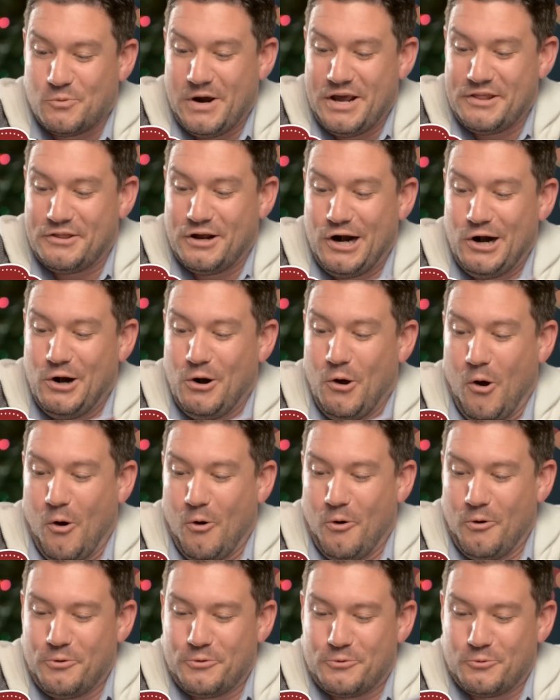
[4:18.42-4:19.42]
with a
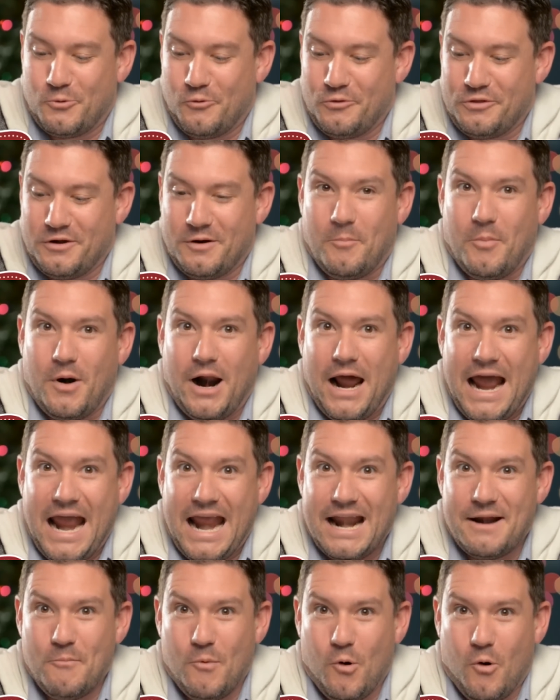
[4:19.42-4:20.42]
lull through the
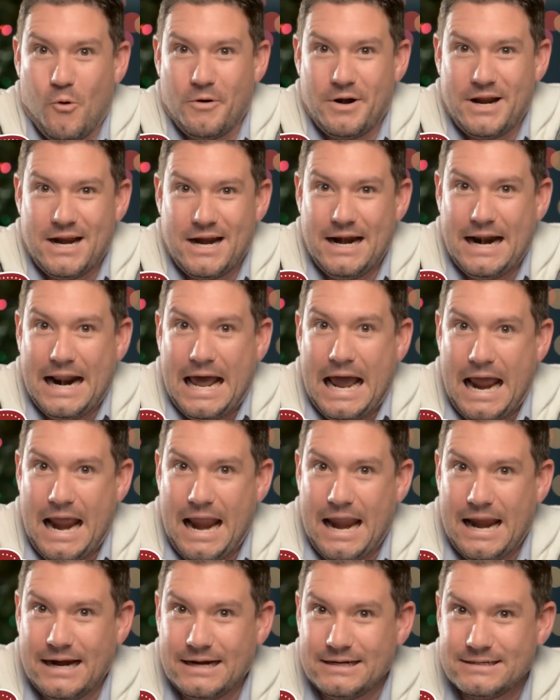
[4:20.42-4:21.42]
bright morning
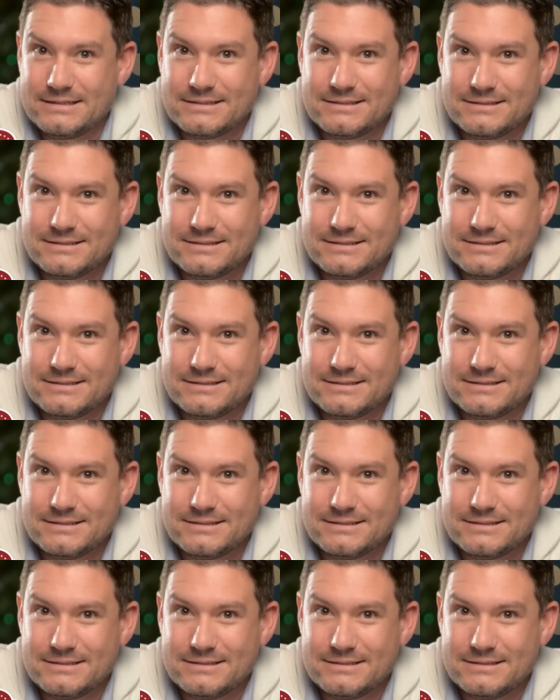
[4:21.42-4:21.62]
light.